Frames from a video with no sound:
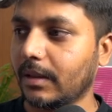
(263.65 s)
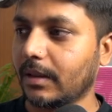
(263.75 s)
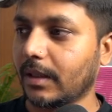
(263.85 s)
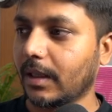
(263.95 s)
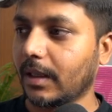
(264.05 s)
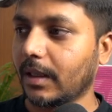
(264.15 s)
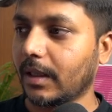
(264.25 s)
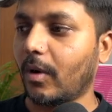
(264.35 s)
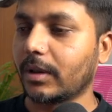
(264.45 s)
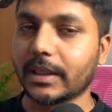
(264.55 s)
and we have
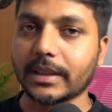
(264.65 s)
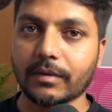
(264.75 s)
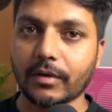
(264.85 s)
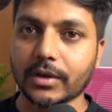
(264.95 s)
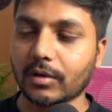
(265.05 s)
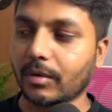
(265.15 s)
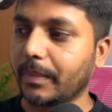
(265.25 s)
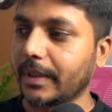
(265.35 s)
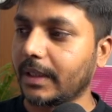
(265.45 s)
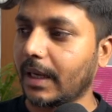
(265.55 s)
all the data for store
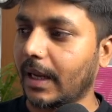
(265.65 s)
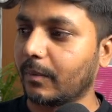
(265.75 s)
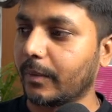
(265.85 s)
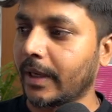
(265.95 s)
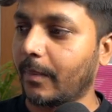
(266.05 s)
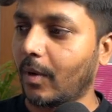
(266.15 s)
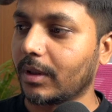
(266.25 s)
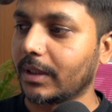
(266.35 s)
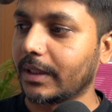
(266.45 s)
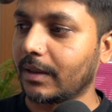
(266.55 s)
B, and we have all the
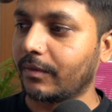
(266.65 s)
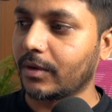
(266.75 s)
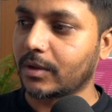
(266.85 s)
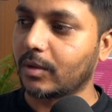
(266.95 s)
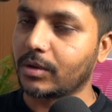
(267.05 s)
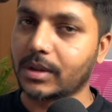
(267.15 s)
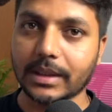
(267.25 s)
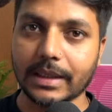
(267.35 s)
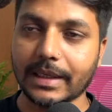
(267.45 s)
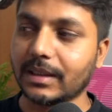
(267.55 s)
data for store
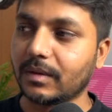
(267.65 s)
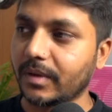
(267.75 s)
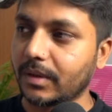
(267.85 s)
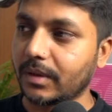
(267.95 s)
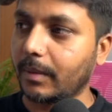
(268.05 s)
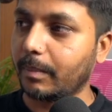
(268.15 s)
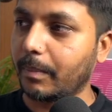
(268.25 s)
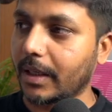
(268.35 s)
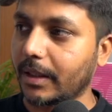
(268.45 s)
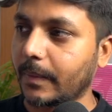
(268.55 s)
C in different part.